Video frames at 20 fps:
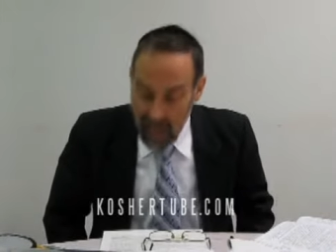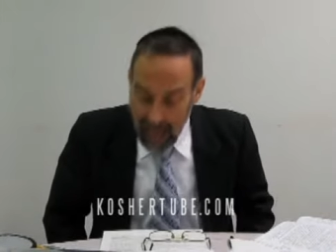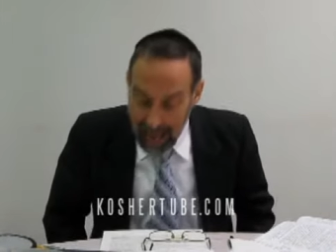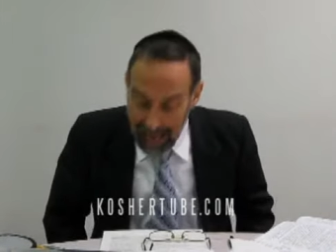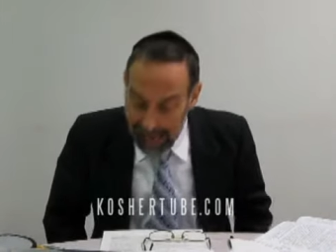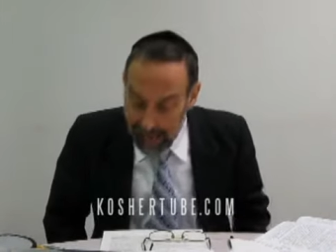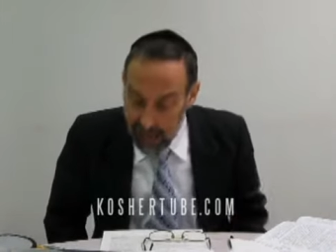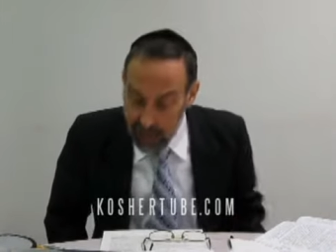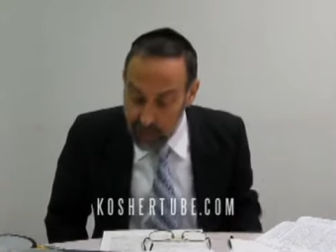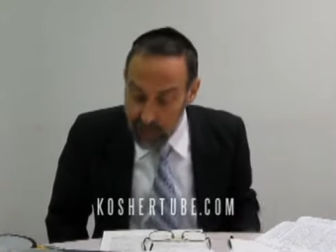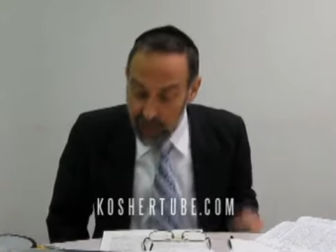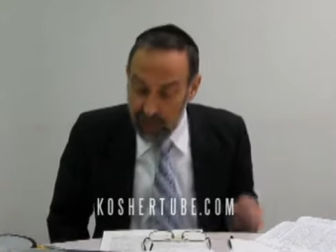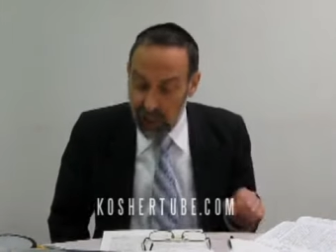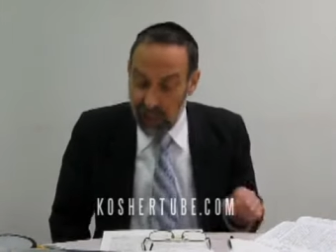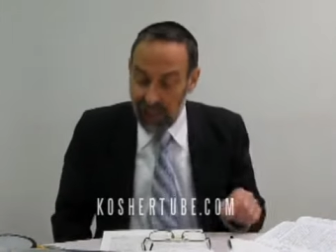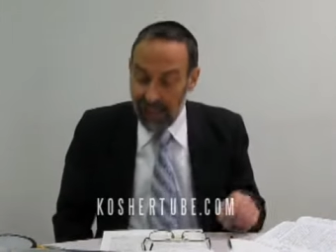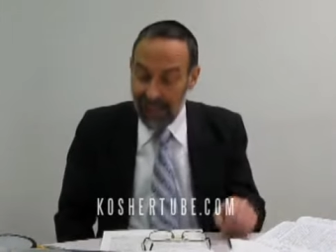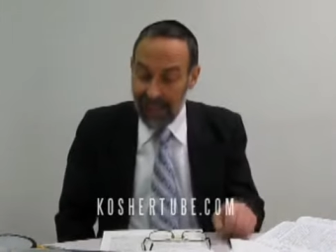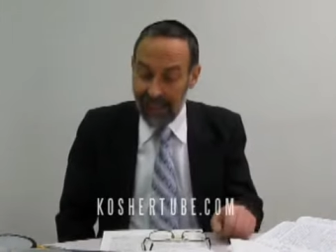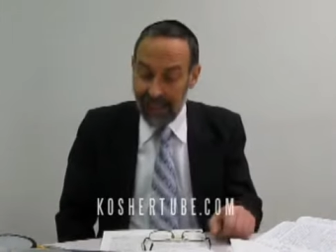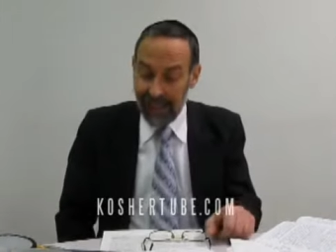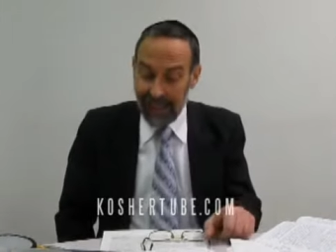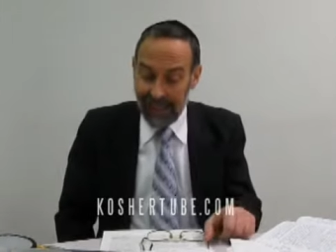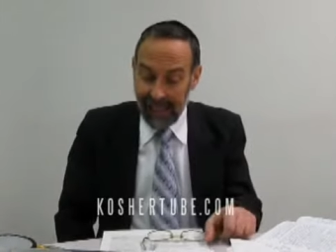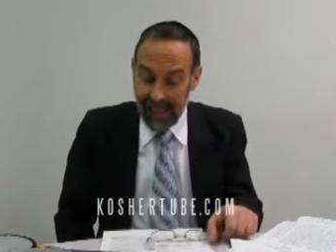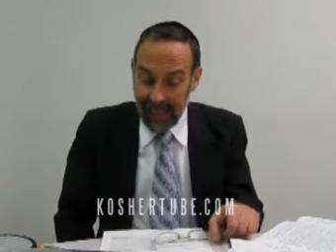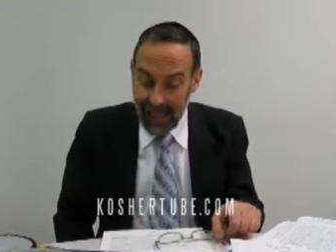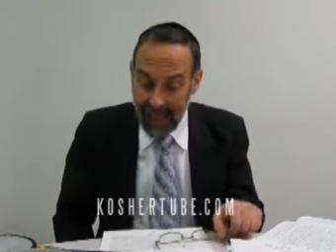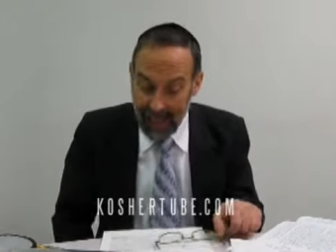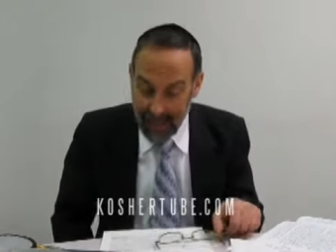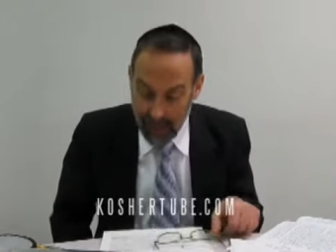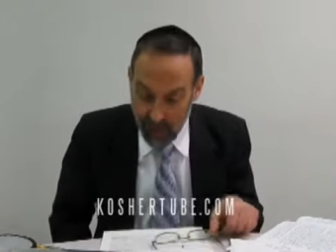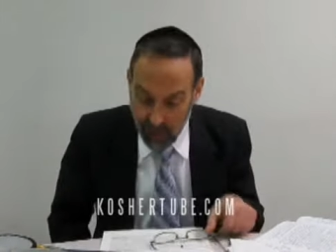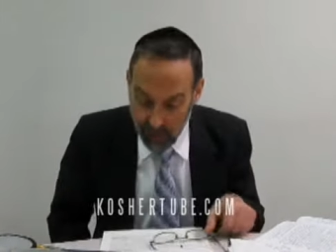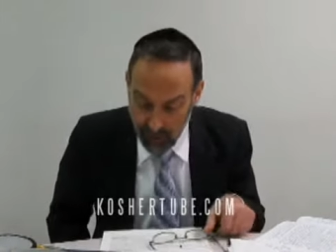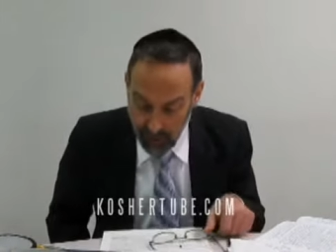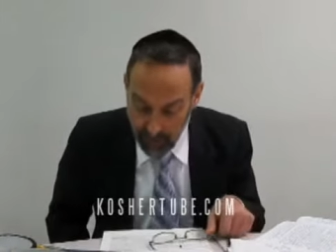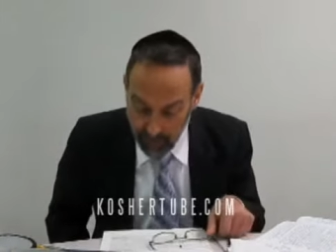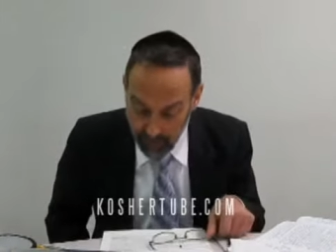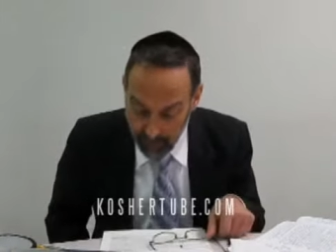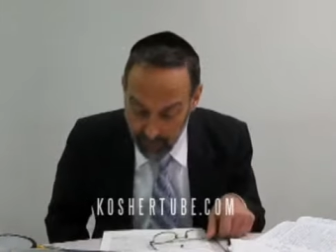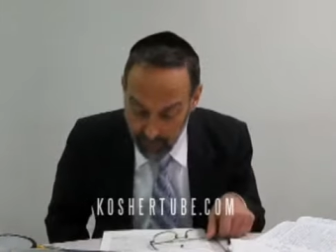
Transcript: As the Mishnah says in Sanhedrin,